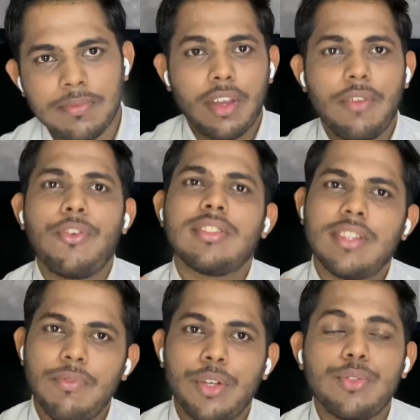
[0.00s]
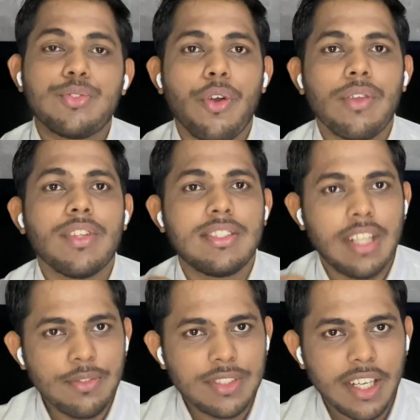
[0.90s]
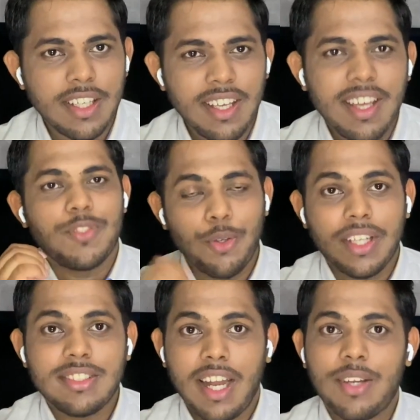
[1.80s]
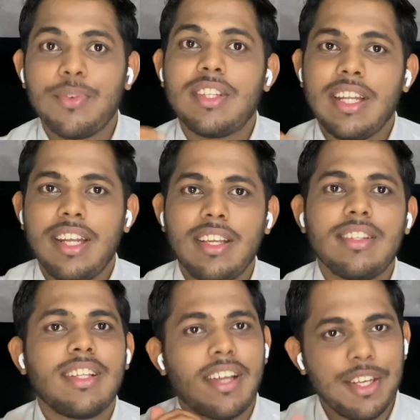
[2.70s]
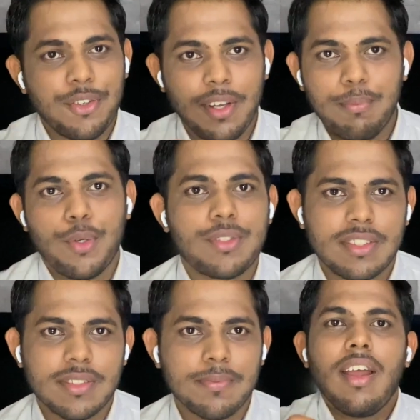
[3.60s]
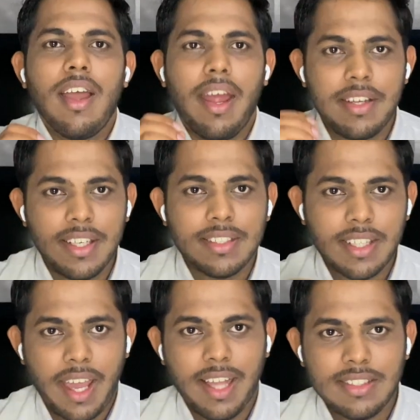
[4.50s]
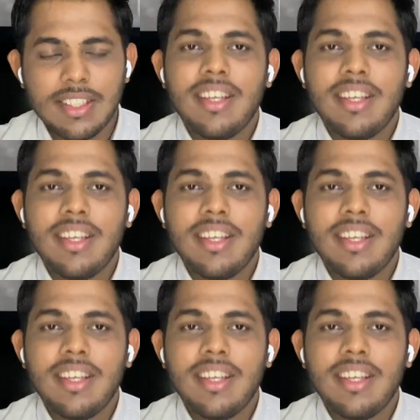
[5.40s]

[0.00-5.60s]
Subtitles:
If you're someone who's going with self-study, you can start with reading the curriculum books. And here's a catch.